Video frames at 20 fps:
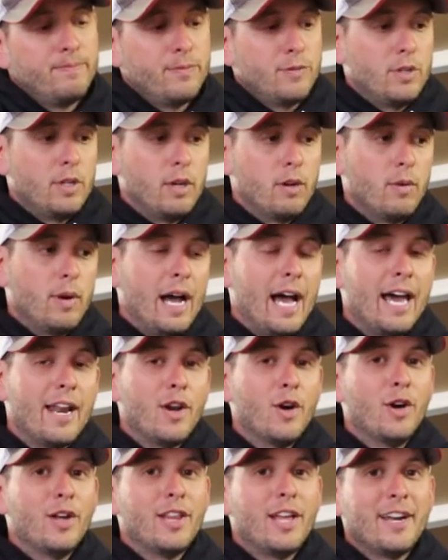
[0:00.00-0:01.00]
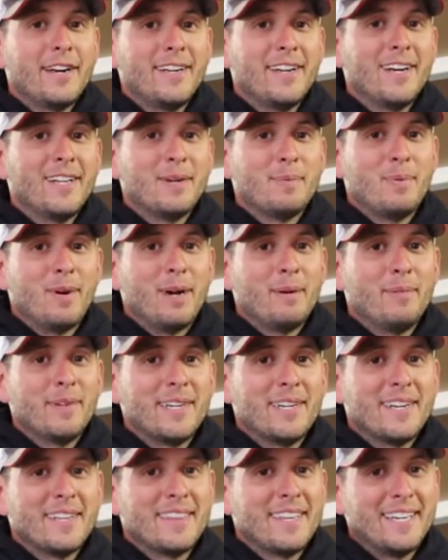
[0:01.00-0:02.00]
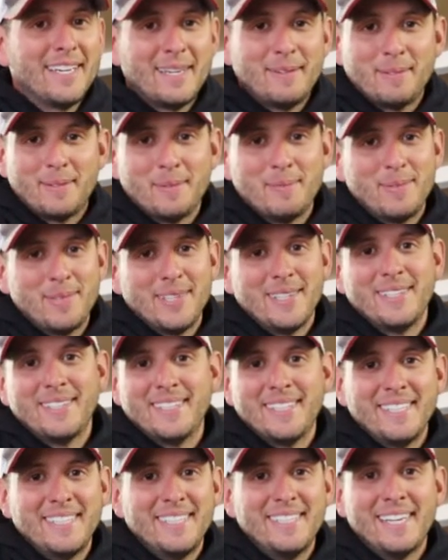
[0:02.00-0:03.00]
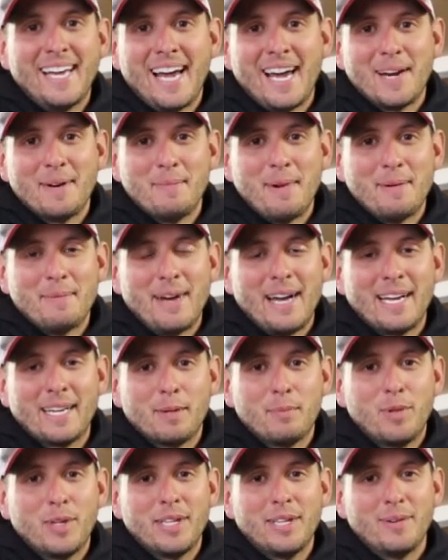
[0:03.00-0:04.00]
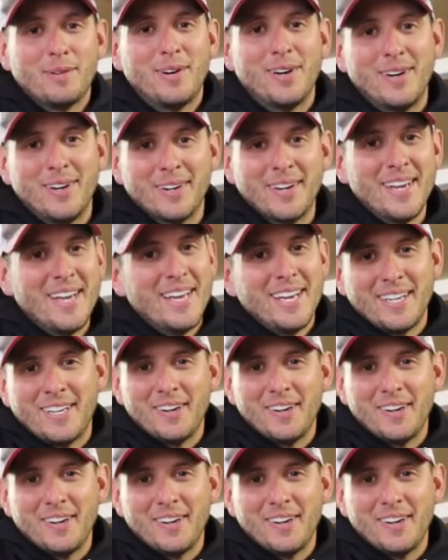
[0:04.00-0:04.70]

So I know a lot of y'all are probably going to think I'm completely out of my mind, completely wrong.